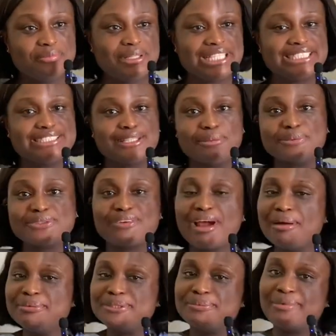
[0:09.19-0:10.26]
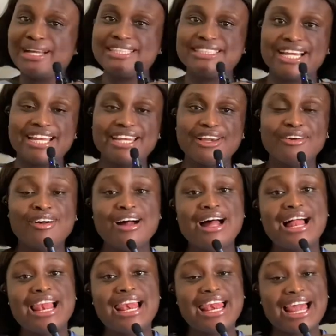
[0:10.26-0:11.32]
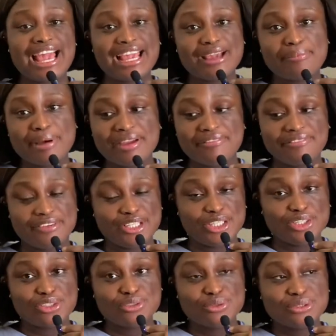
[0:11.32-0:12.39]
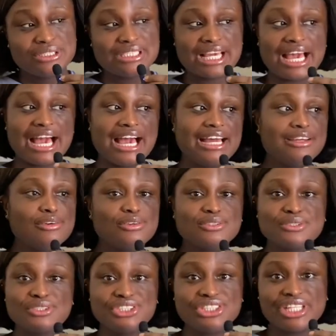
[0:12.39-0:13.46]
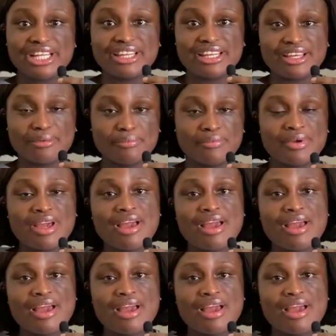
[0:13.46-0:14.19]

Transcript: Please subscribe to my channel, like my videos, and also share them.